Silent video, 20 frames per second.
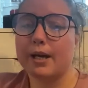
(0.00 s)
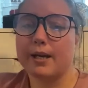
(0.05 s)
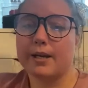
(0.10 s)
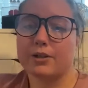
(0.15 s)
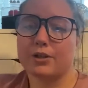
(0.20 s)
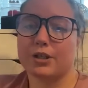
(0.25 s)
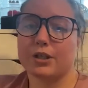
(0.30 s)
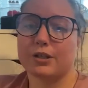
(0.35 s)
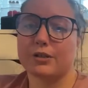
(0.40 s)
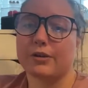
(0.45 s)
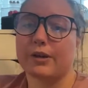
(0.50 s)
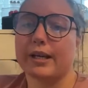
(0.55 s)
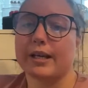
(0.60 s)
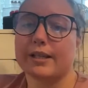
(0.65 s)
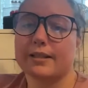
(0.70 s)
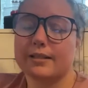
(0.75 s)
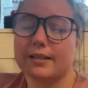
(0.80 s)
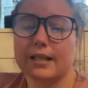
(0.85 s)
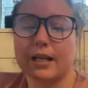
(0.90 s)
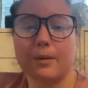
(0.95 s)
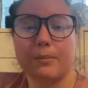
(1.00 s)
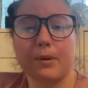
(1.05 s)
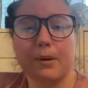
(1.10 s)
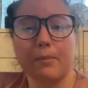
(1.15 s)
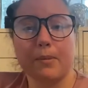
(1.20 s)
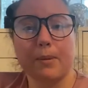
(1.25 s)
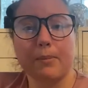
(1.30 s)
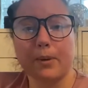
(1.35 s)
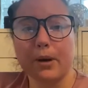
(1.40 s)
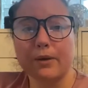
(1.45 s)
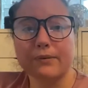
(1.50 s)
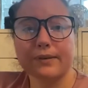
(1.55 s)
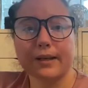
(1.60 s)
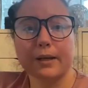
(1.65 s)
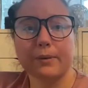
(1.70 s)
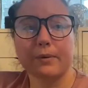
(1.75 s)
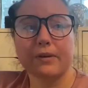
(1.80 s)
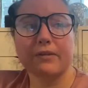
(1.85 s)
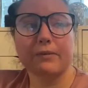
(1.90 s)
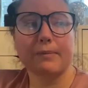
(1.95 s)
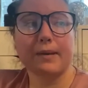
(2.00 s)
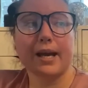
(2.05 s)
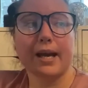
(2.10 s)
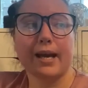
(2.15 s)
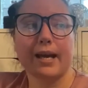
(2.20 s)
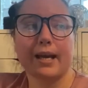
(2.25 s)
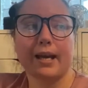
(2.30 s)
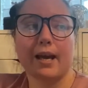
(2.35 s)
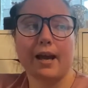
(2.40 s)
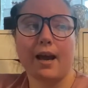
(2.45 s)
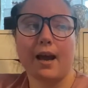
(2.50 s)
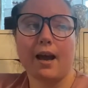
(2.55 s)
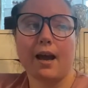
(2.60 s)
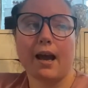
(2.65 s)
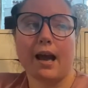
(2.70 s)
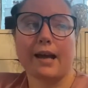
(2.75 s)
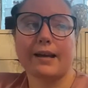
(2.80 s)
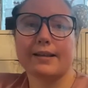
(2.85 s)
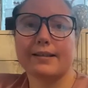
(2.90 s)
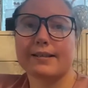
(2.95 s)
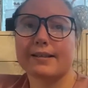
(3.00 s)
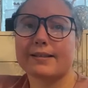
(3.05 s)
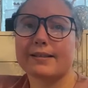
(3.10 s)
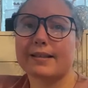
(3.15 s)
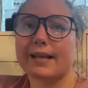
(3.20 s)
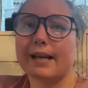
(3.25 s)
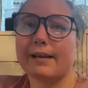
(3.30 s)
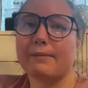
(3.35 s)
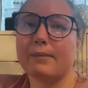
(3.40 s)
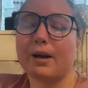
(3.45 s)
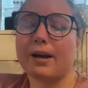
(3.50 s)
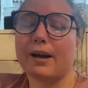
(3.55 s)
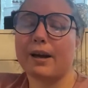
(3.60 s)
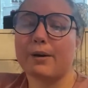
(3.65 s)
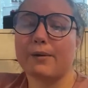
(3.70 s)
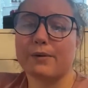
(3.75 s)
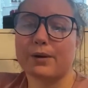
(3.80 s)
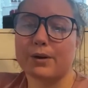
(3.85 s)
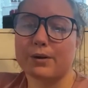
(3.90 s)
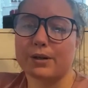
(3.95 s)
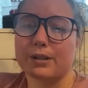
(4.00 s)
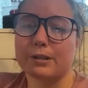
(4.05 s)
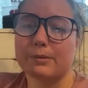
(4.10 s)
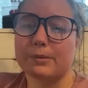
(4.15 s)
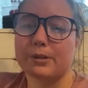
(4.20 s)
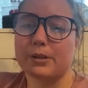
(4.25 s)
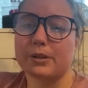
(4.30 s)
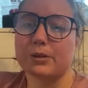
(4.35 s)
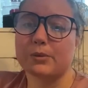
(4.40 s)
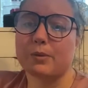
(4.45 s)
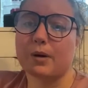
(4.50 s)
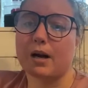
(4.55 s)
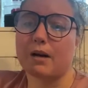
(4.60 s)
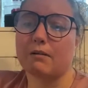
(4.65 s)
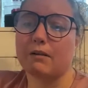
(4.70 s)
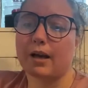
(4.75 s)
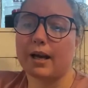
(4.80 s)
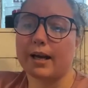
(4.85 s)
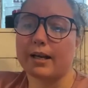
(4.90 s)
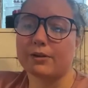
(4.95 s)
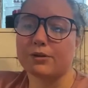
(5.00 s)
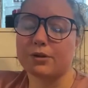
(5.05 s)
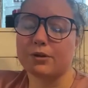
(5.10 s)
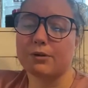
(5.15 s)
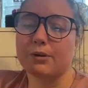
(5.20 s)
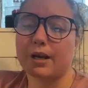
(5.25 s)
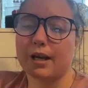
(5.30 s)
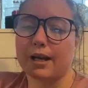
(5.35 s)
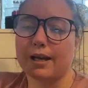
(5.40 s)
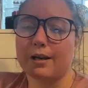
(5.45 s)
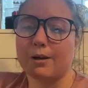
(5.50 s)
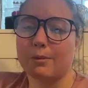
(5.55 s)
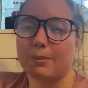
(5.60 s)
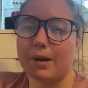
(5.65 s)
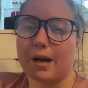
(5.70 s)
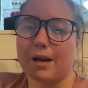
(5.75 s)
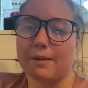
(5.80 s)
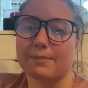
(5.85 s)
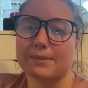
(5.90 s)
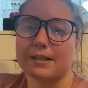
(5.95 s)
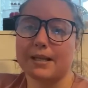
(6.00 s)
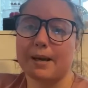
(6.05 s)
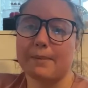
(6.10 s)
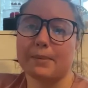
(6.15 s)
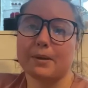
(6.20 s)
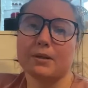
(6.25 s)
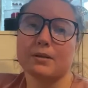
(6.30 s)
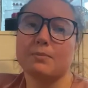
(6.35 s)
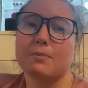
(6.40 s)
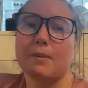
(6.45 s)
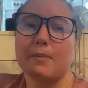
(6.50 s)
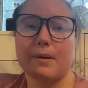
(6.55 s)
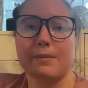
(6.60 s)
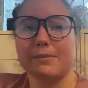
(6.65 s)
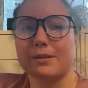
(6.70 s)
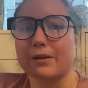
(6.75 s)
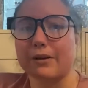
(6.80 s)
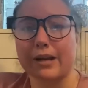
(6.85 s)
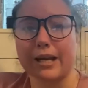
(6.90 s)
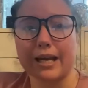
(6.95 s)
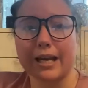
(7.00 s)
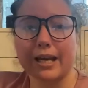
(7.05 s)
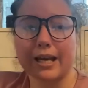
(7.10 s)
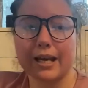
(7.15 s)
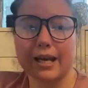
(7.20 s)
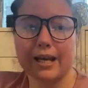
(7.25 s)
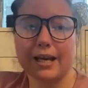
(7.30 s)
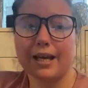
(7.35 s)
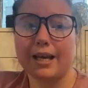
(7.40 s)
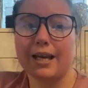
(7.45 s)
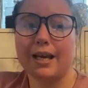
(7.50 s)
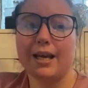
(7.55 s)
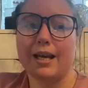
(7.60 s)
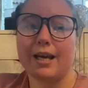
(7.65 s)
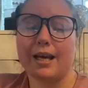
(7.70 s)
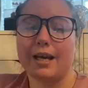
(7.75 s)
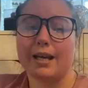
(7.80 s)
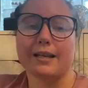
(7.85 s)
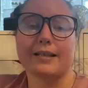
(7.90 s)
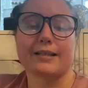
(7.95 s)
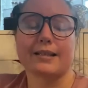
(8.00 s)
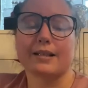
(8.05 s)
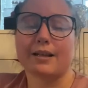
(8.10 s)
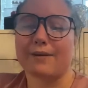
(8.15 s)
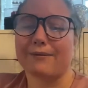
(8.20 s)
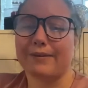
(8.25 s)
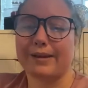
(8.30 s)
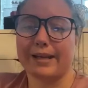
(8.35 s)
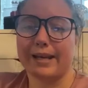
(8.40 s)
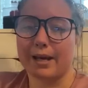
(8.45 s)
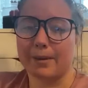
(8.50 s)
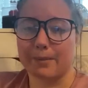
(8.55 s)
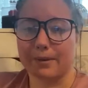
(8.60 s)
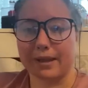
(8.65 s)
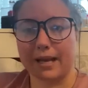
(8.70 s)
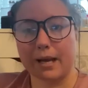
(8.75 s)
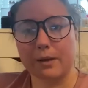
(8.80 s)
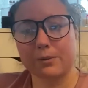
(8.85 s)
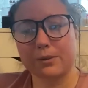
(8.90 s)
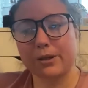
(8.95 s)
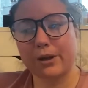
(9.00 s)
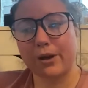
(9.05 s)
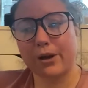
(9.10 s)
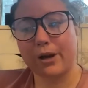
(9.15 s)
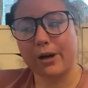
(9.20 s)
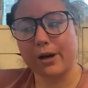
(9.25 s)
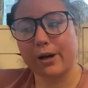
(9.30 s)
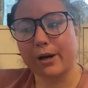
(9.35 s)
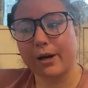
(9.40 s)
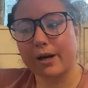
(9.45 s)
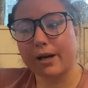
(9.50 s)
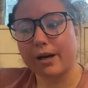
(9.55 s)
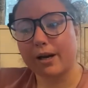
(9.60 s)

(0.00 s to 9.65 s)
She's not here to celebrate my birthday with me. And it's the same like over Christmas as well. Like, I do get a little bit upset because my mum's not here. It's another year without her.